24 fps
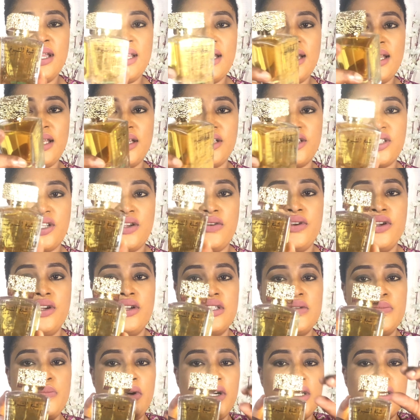
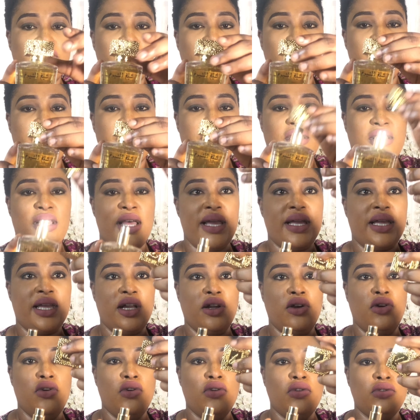luxurious bottle with like a
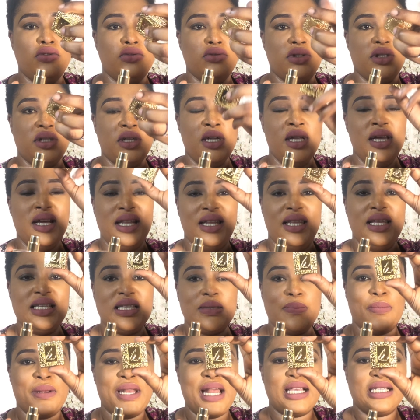gold, this
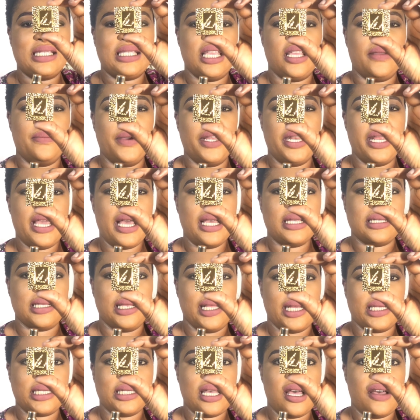plastic, but it has
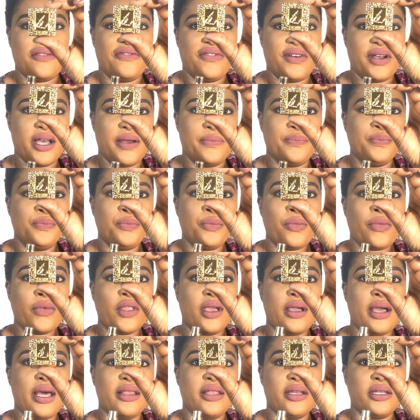Lattafa
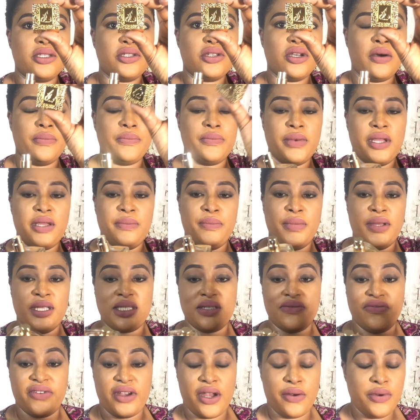at the top.
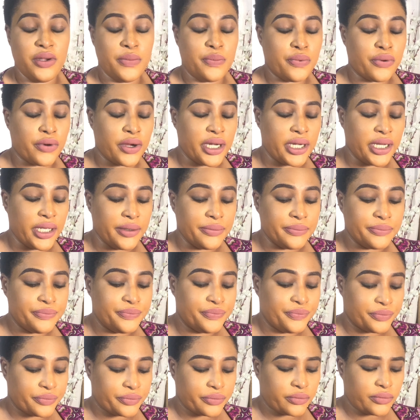It's very pretty.
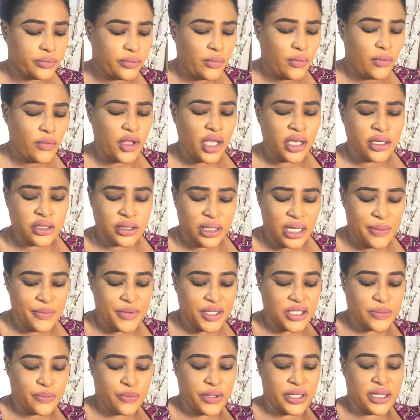So let me
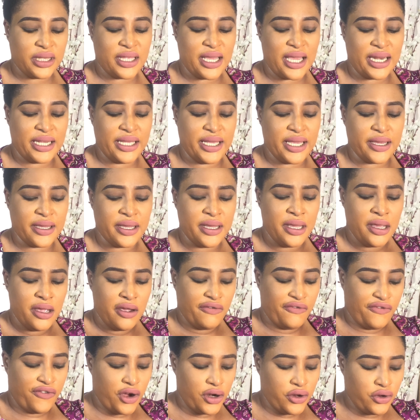spread that here.
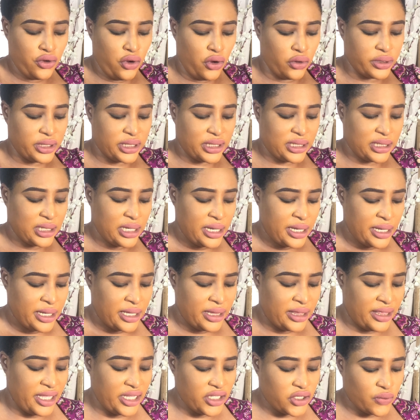For notes,
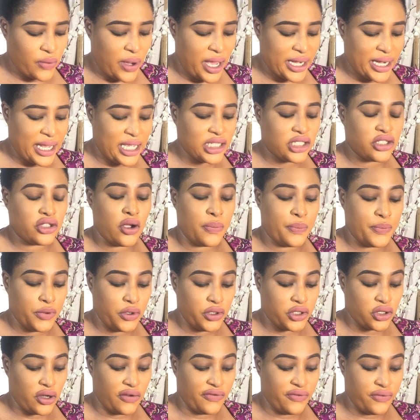this one has top
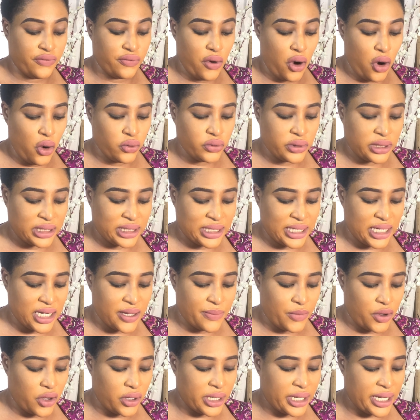notes of rose,
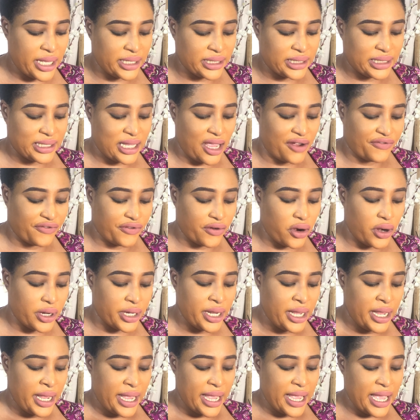cinnamon and saffron.
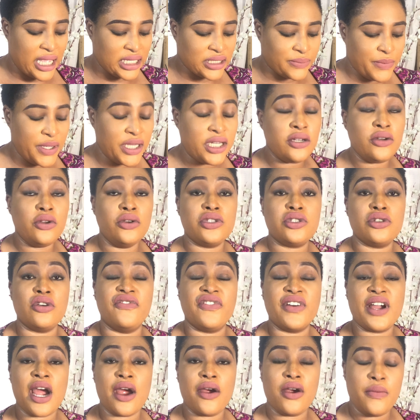It has mid notes
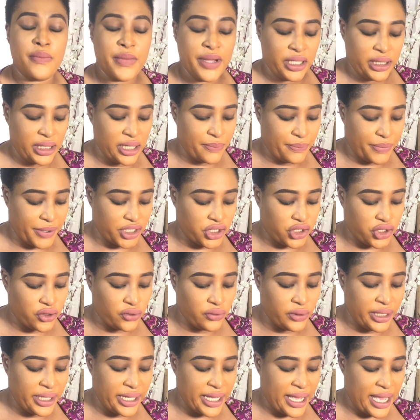of caramel and
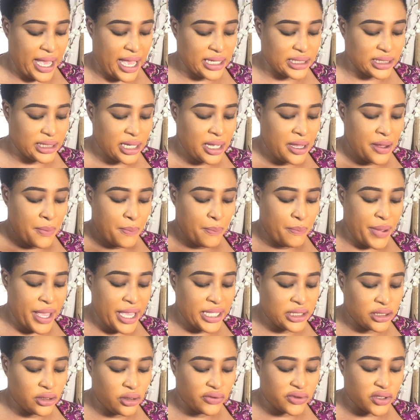patchouli. It has
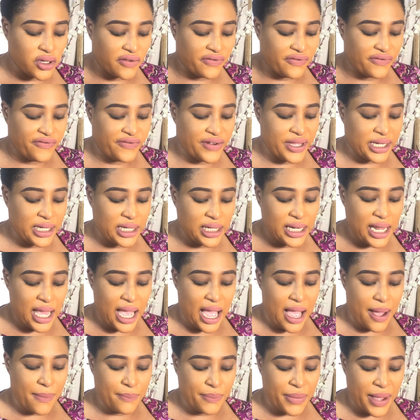base notes of vanilla,
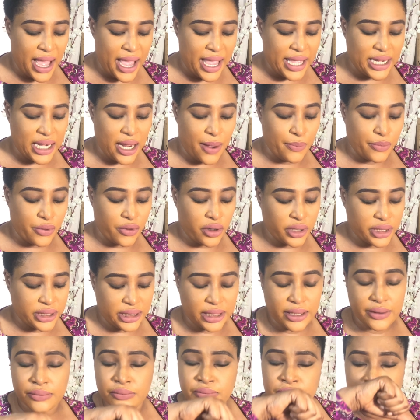amber and ambroxan.